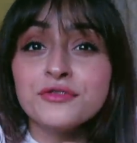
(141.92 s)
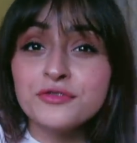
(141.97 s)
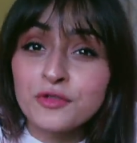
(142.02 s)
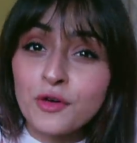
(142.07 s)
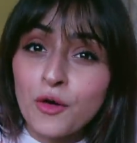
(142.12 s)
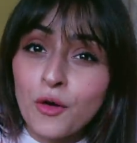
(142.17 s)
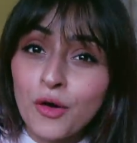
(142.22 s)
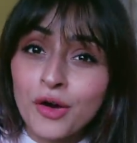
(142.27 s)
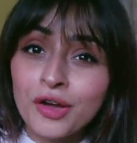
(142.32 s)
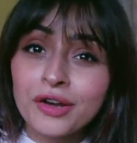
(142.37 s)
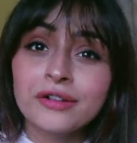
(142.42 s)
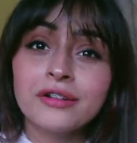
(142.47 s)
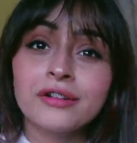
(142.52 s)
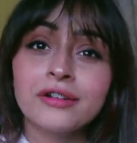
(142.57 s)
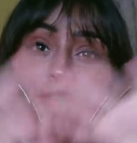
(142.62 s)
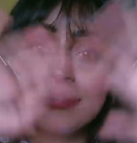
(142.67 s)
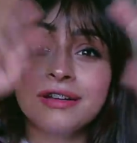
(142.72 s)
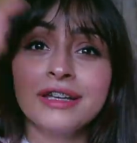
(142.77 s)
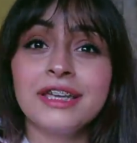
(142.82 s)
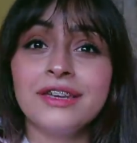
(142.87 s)
for
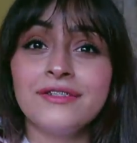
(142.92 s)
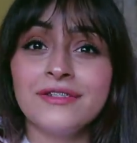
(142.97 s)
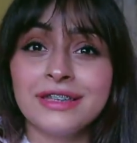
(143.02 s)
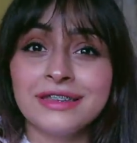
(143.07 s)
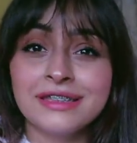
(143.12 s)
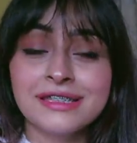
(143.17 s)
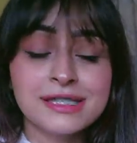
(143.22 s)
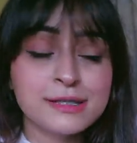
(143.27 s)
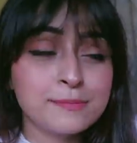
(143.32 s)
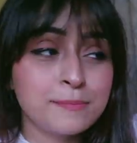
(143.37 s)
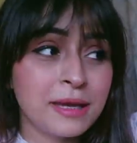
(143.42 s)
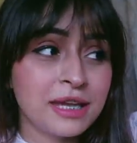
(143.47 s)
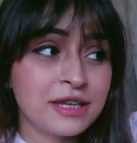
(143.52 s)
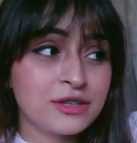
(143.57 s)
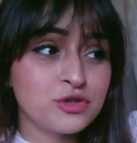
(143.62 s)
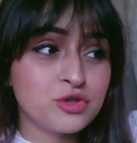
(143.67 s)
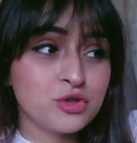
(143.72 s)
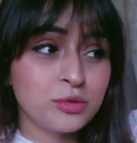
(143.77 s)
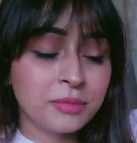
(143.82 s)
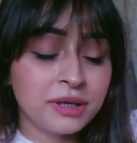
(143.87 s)
giving this
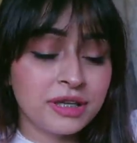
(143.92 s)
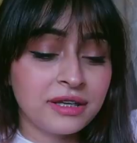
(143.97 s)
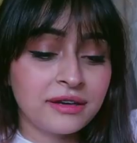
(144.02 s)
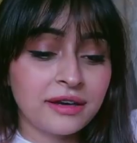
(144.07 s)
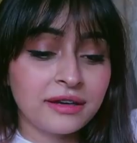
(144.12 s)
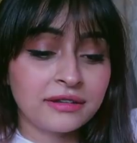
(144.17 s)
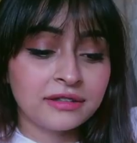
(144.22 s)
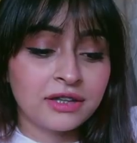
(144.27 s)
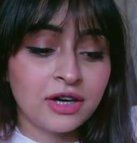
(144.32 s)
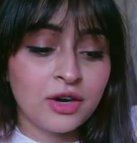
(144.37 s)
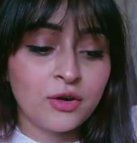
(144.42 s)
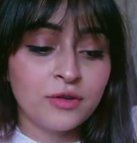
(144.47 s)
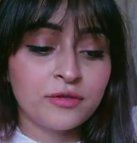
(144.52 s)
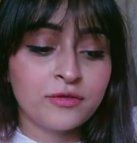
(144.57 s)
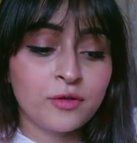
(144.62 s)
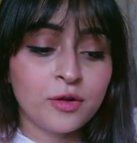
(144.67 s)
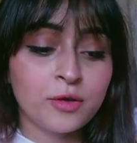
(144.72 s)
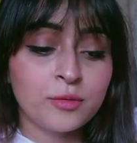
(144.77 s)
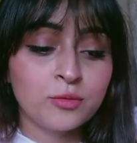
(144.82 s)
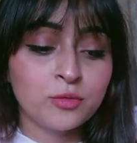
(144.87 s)
space to me right now,
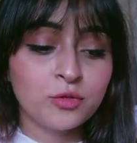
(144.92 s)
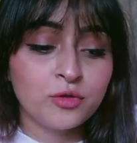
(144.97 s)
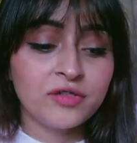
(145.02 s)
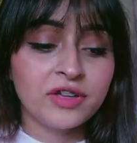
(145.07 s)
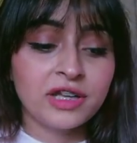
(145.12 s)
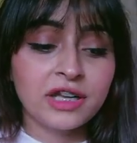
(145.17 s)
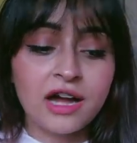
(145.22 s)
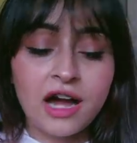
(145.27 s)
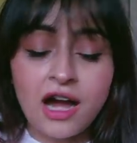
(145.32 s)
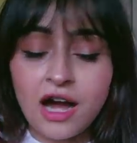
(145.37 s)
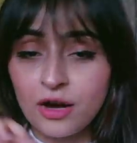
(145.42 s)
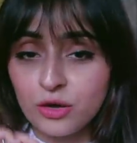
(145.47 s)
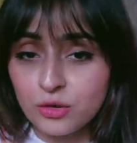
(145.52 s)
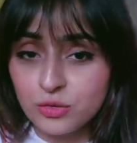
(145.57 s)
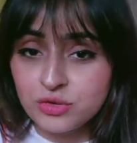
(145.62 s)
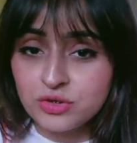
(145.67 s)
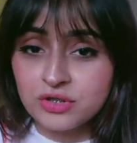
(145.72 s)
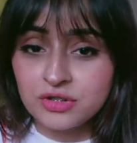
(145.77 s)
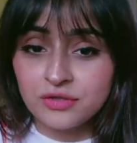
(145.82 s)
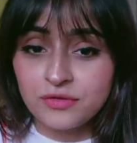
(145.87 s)
for moving
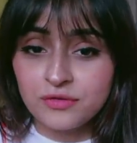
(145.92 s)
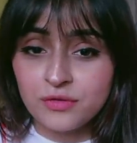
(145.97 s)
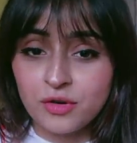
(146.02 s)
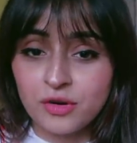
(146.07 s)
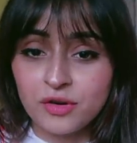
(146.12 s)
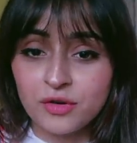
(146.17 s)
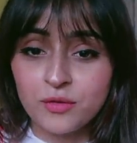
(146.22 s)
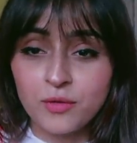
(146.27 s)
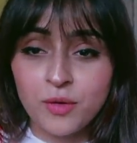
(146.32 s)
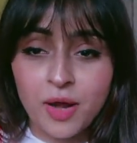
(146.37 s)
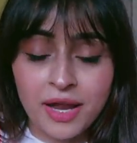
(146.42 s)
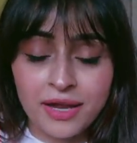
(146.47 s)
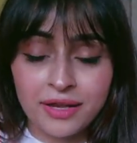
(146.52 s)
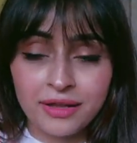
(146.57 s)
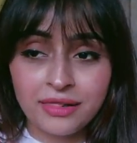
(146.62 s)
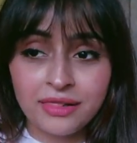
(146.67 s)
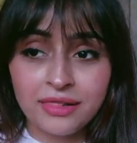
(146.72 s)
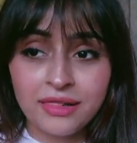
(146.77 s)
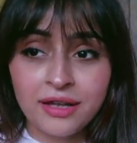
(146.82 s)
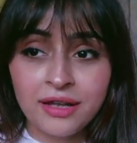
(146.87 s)
out for a
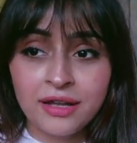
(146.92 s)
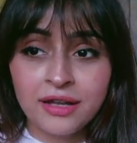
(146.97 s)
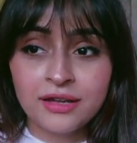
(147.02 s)
while,